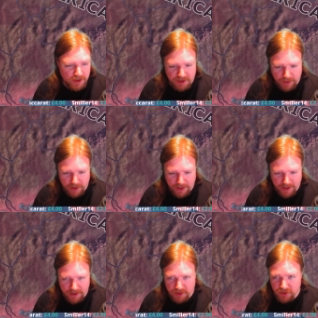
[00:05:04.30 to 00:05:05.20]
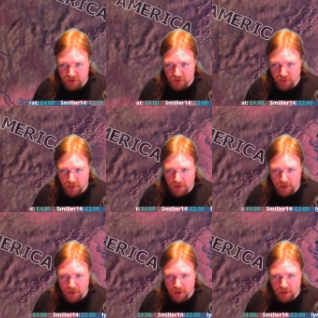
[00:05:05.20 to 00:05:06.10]
that we can add to
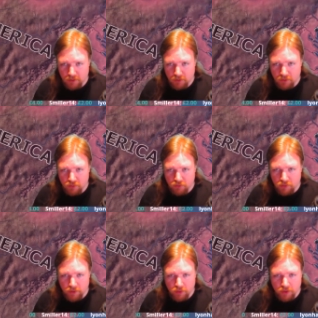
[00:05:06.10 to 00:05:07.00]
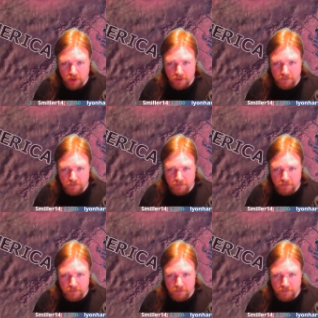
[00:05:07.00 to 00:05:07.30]
the red order.